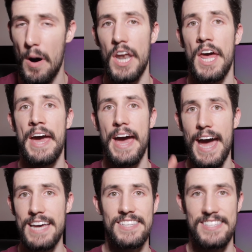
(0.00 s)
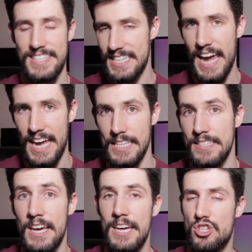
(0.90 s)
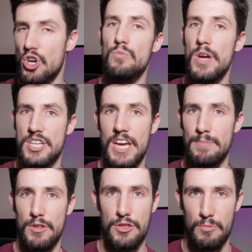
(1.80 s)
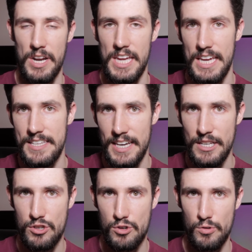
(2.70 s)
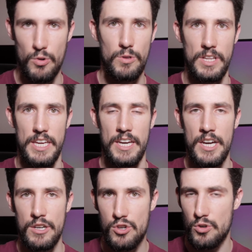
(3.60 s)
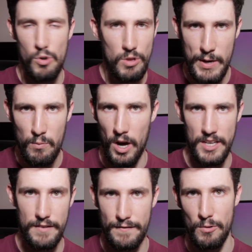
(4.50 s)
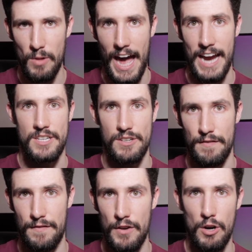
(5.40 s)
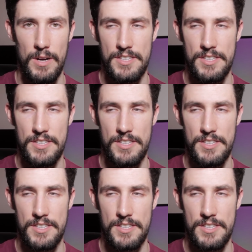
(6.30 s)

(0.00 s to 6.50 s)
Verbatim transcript: But as it stands, John Wick Chapter 3 is a truly, truly wonderful action film.